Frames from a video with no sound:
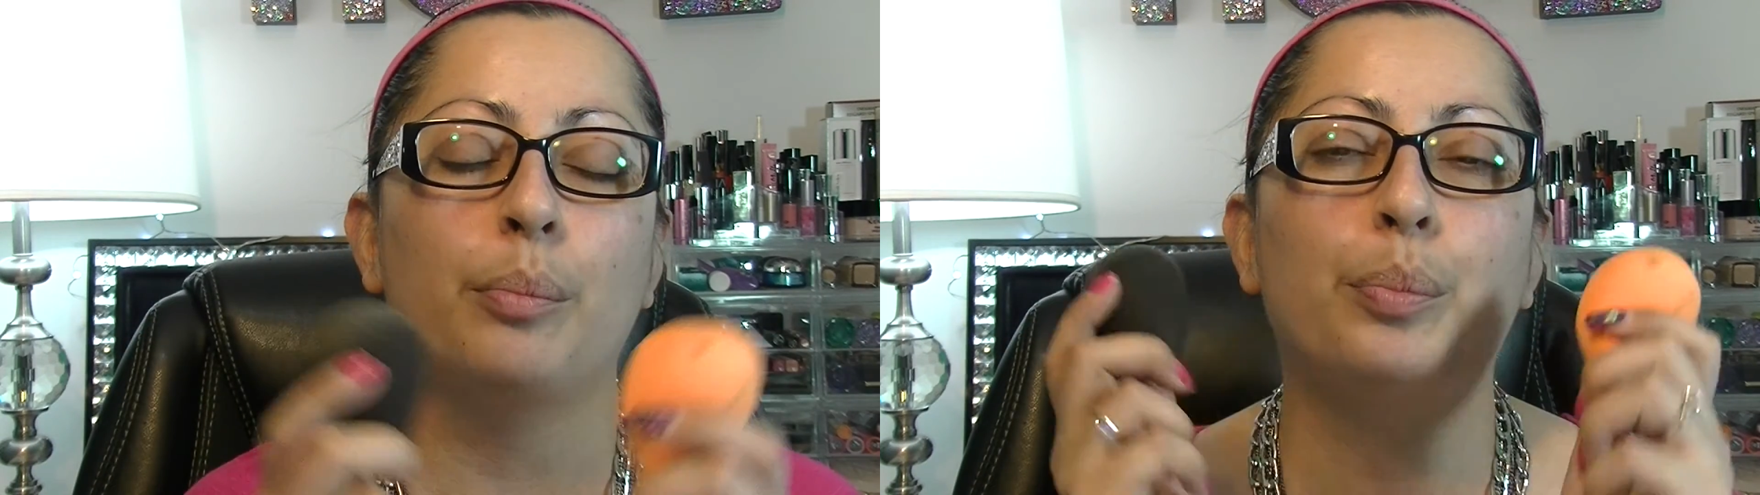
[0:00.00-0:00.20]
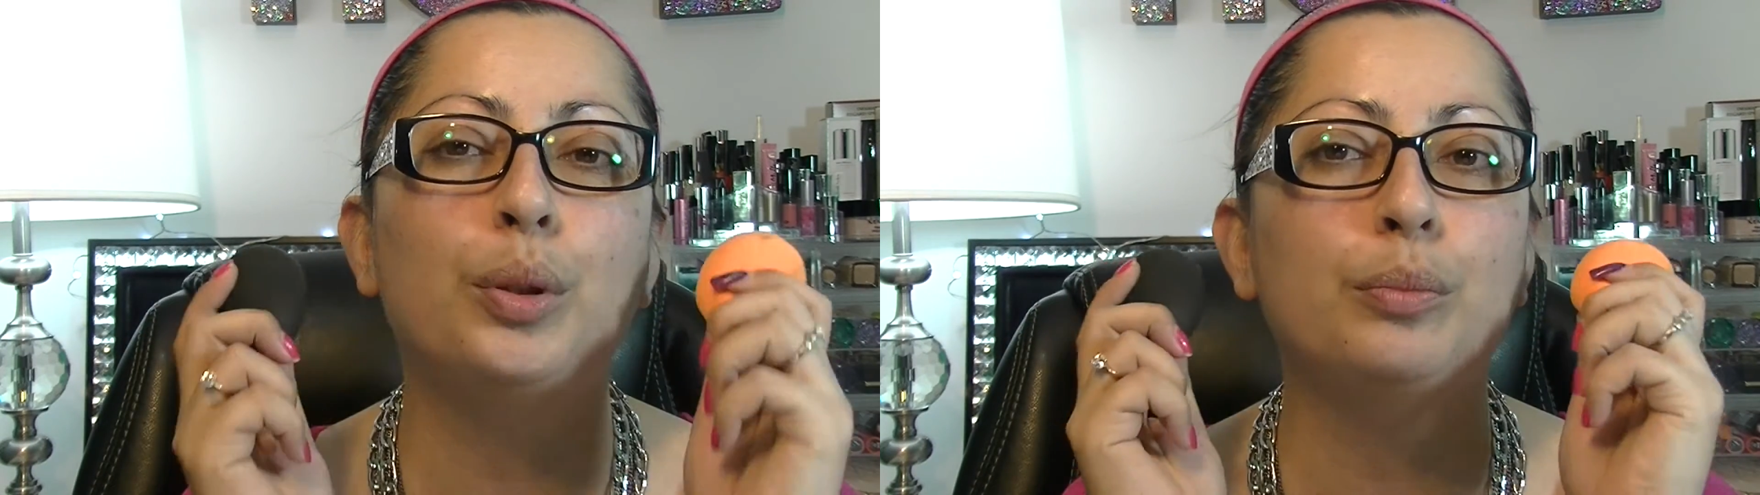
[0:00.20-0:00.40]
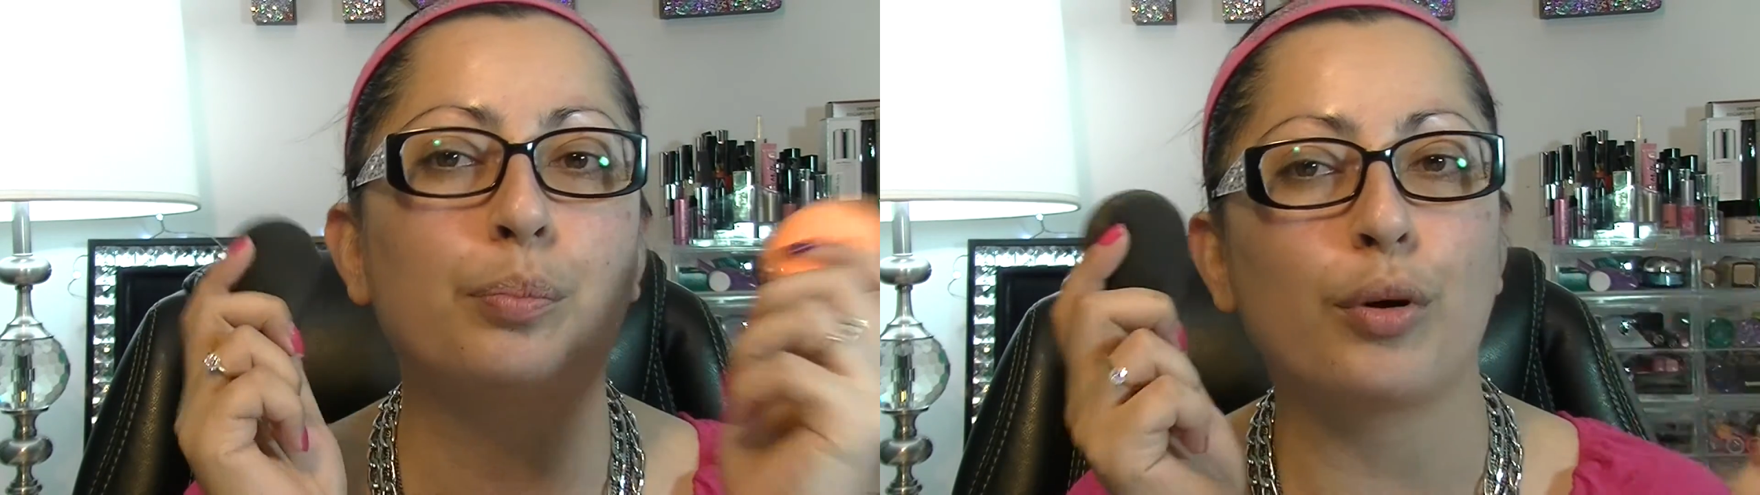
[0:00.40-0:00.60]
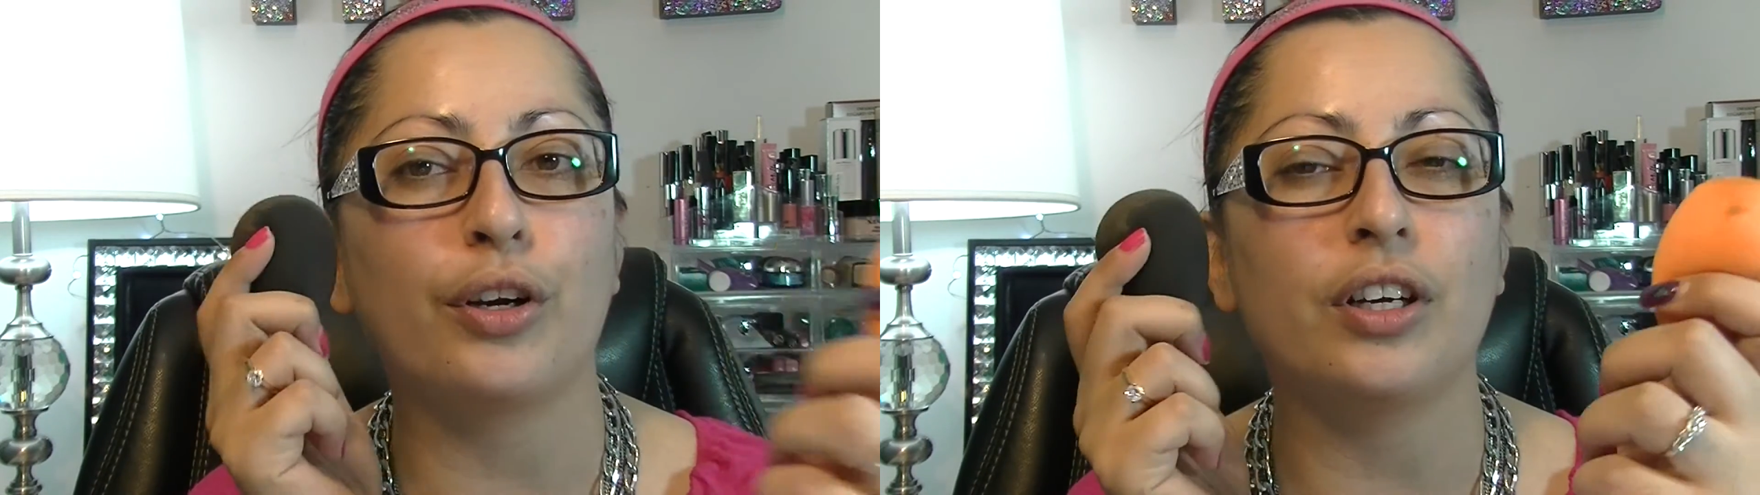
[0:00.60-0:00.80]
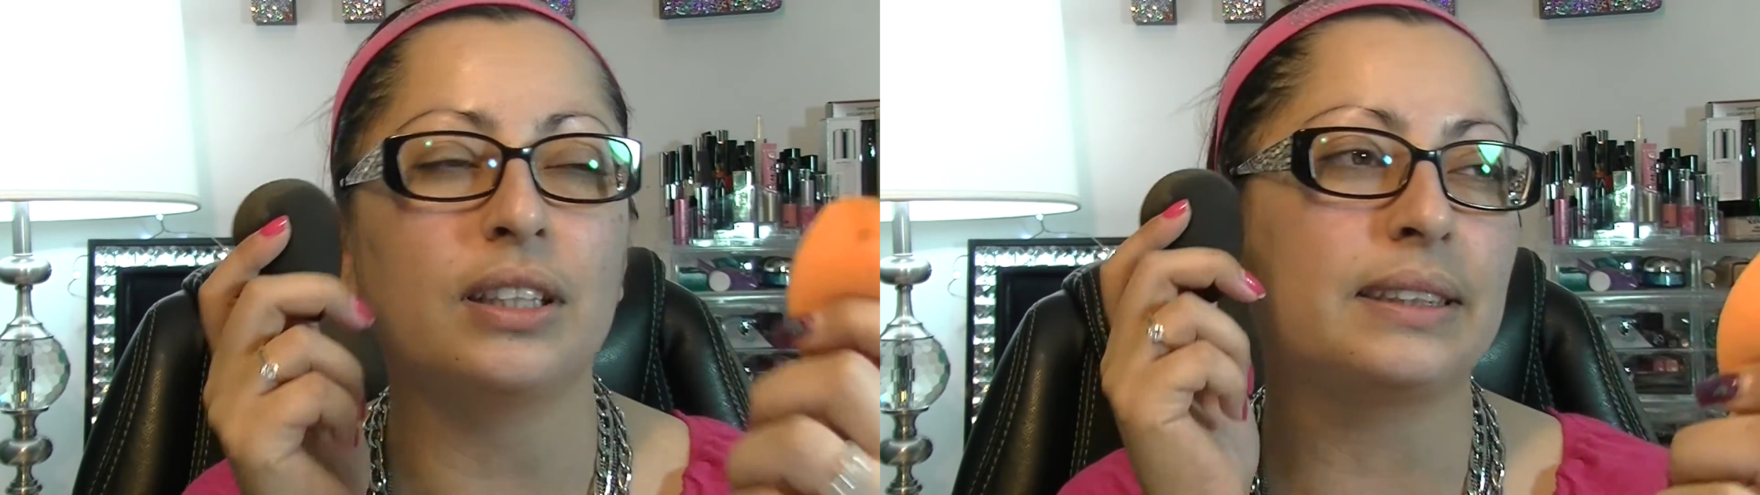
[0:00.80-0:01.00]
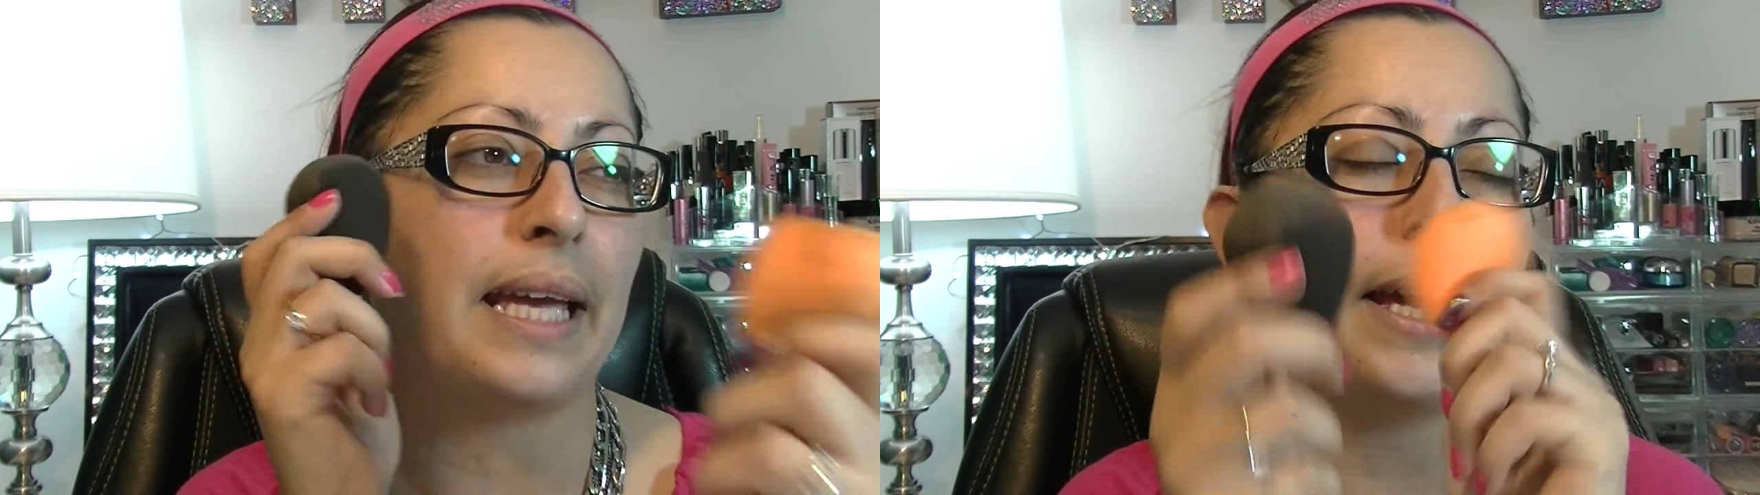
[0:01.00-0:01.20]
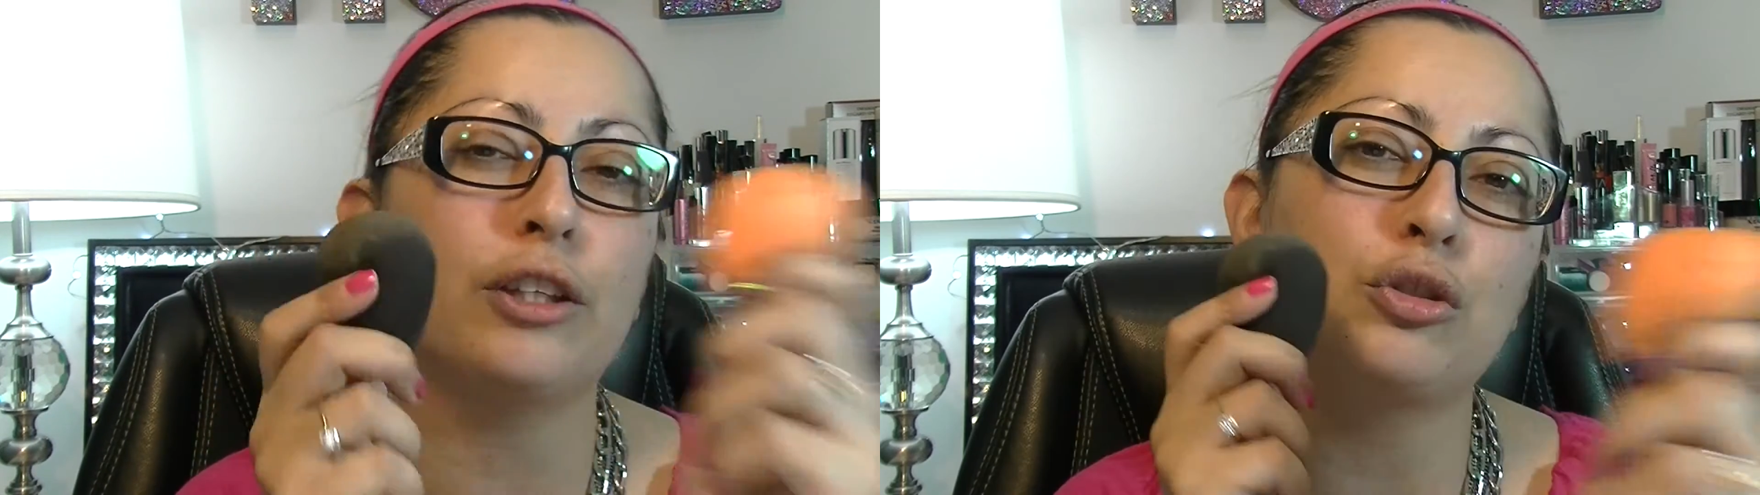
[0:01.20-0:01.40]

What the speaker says: put products head